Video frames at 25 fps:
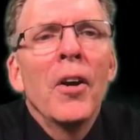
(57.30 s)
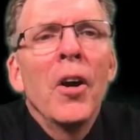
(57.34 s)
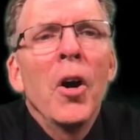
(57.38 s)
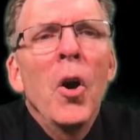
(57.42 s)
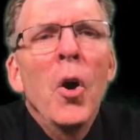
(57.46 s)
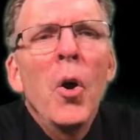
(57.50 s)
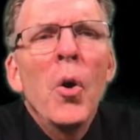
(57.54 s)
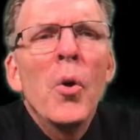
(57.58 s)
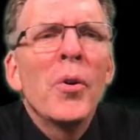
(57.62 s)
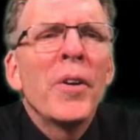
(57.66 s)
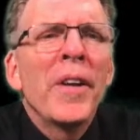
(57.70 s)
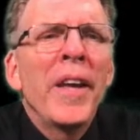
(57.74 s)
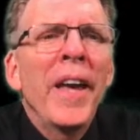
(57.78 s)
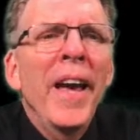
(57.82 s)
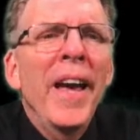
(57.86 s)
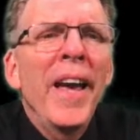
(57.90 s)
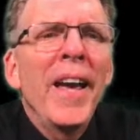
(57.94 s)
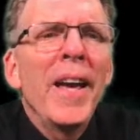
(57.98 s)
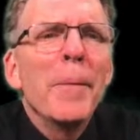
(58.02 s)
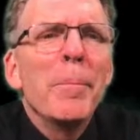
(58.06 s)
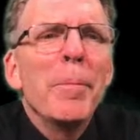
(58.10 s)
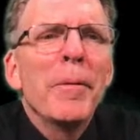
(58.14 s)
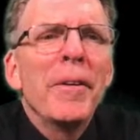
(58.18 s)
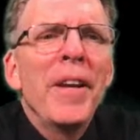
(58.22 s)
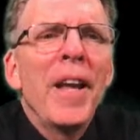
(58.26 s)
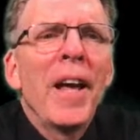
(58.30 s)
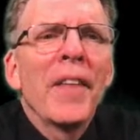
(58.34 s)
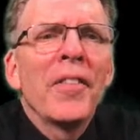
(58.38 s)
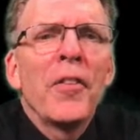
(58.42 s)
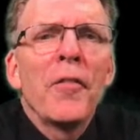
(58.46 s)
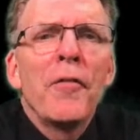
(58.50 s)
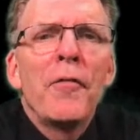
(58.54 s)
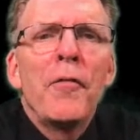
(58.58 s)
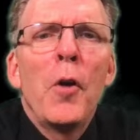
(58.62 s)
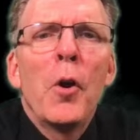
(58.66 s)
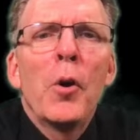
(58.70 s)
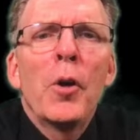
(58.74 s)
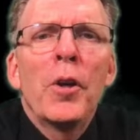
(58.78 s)
okay, but not the
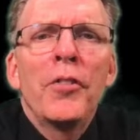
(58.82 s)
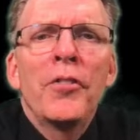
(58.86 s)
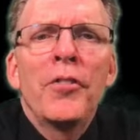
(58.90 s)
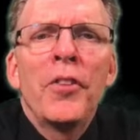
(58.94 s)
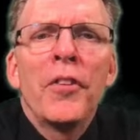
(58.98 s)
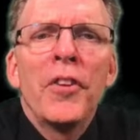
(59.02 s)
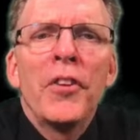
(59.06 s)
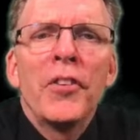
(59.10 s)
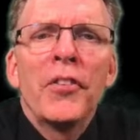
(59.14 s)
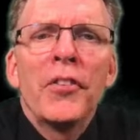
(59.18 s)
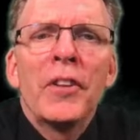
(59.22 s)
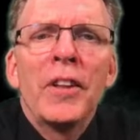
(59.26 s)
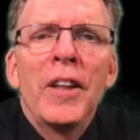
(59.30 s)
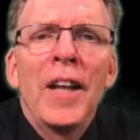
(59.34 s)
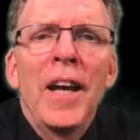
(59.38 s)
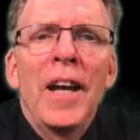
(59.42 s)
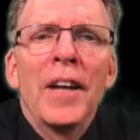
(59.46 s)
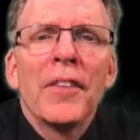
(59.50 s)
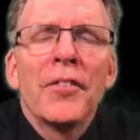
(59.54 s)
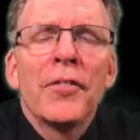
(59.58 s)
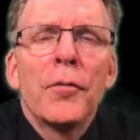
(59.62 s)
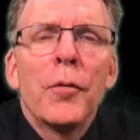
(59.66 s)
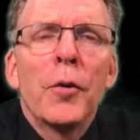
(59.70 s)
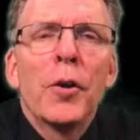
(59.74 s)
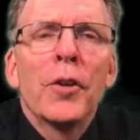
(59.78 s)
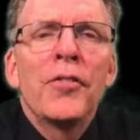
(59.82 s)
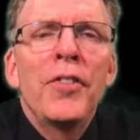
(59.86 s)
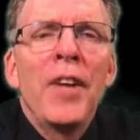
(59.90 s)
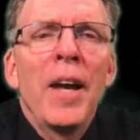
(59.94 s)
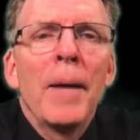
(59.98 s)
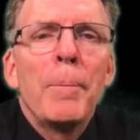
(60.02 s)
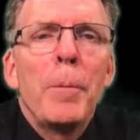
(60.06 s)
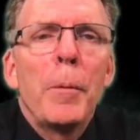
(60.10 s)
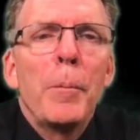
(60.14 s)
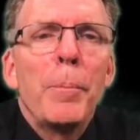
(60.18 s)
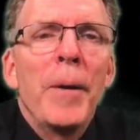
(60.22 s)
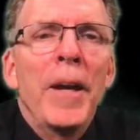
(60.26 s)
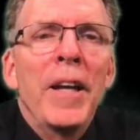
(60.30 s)
focus of this class. For
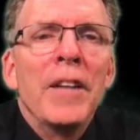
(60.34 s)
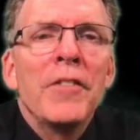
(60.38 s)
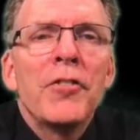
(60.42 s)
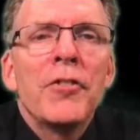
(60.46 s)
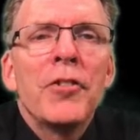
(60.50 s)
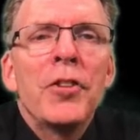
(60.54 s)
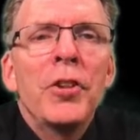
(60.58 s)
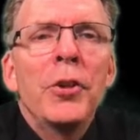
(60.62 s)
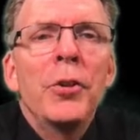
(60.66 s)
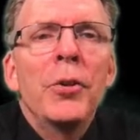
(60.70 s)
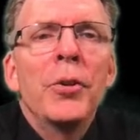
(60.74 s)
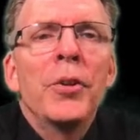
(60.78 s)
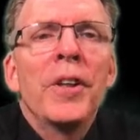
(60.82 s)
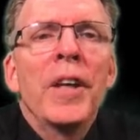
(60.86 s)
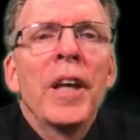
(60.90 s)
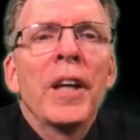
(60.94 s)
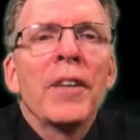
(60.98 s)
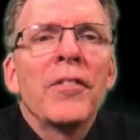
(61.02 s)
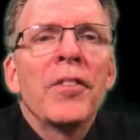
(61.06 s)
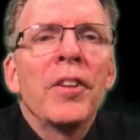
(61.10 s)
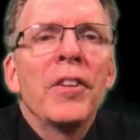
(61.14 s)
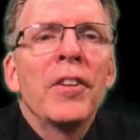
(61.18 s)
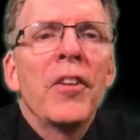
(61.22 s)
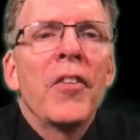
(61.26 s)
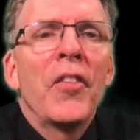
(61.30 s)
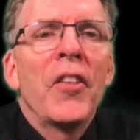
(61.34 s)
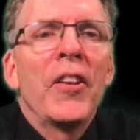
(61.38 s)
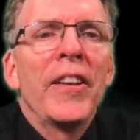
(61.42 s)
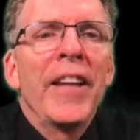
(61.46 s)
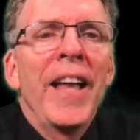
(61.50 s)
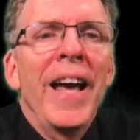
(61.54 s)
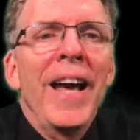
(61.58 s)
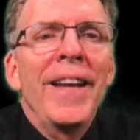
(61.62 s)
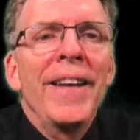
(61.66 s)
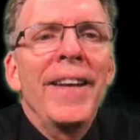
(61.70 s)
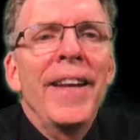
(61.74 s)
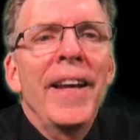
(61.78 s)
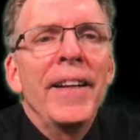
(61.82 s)
example, page 2 gets into the
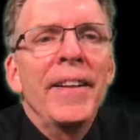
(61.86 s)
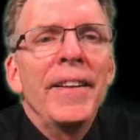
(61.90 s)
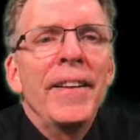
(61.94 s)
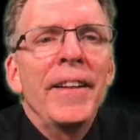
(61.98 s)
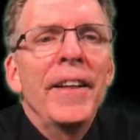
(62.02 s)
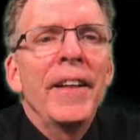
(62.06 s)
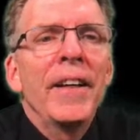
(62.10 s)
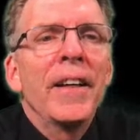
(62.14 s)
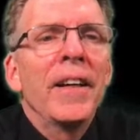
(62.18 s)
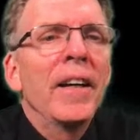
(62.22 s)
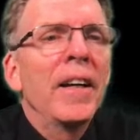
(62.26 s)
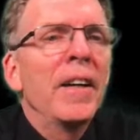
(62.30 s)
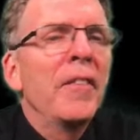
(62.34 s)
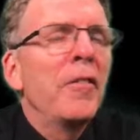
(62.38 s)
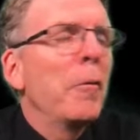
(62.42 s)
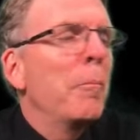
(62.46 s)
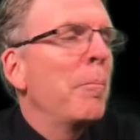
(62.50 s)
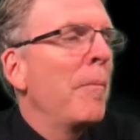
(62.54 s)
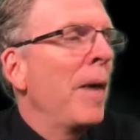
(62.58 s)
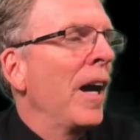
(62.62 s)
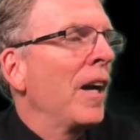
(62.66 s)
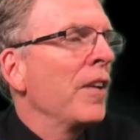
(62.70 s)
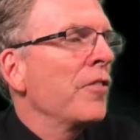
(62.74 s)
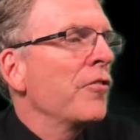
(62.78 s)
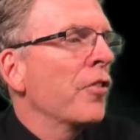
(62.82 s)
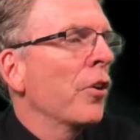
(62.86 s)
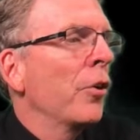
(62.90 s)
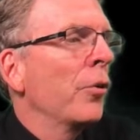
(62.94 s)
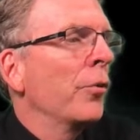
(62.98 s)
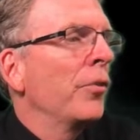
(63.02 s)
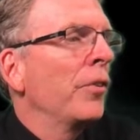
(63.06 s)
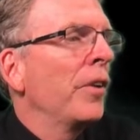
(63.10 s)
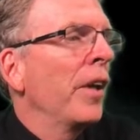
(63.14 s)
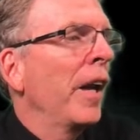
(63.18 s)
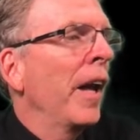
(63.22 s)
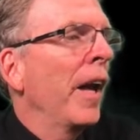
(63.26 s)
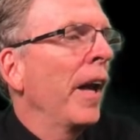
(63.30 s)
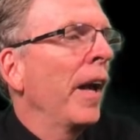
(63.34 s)
Latin idea of imago
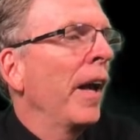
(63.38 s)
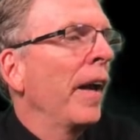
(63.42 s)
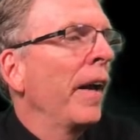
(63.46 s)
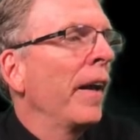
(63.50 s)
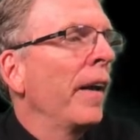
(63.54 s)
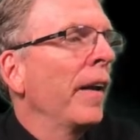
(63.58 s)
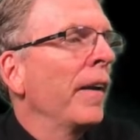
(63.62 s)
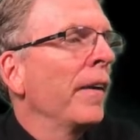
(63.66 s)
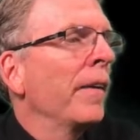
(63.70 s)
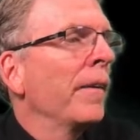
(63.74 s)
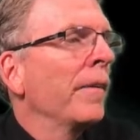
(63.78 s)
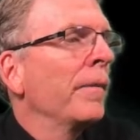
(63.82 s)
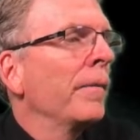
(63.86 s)
Dei.